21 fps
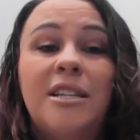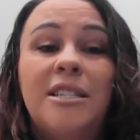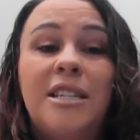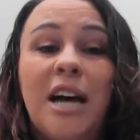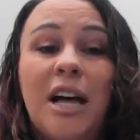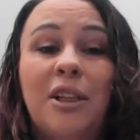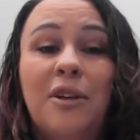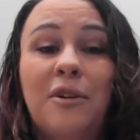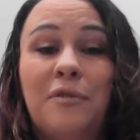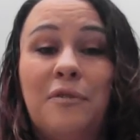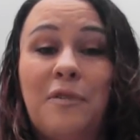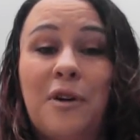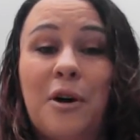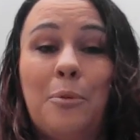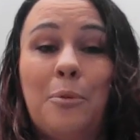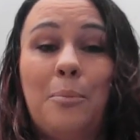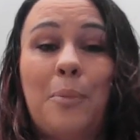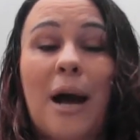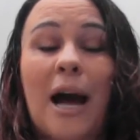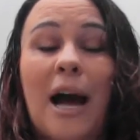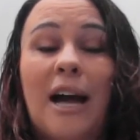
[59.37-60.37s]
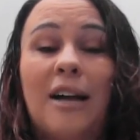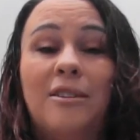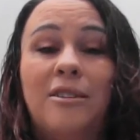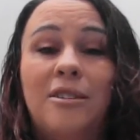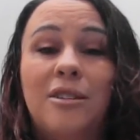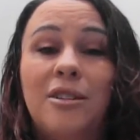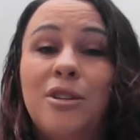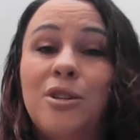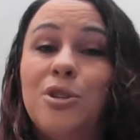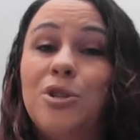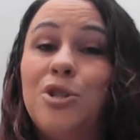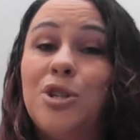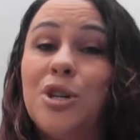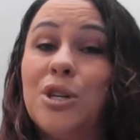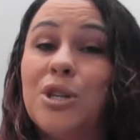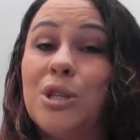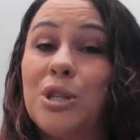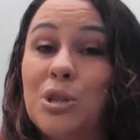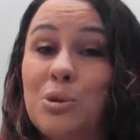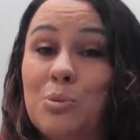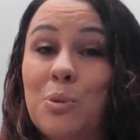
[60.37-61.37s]
telephone patent
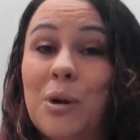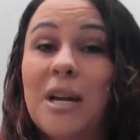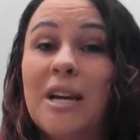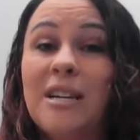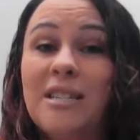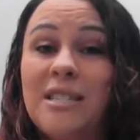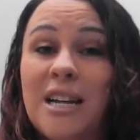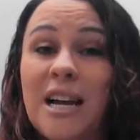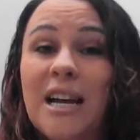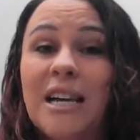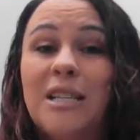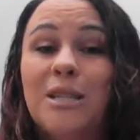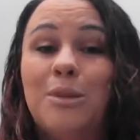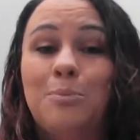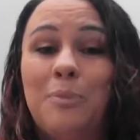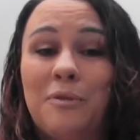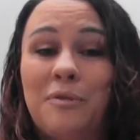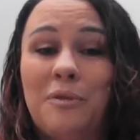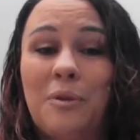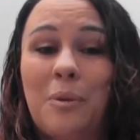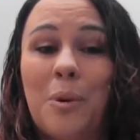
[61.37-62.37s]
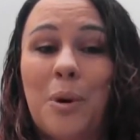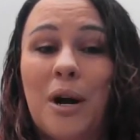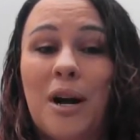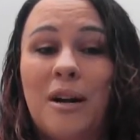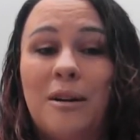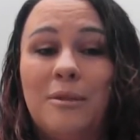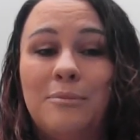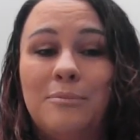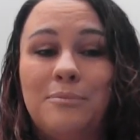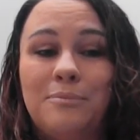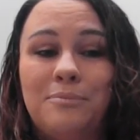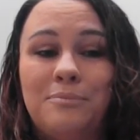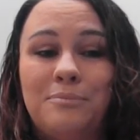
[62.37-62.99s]
just three days before.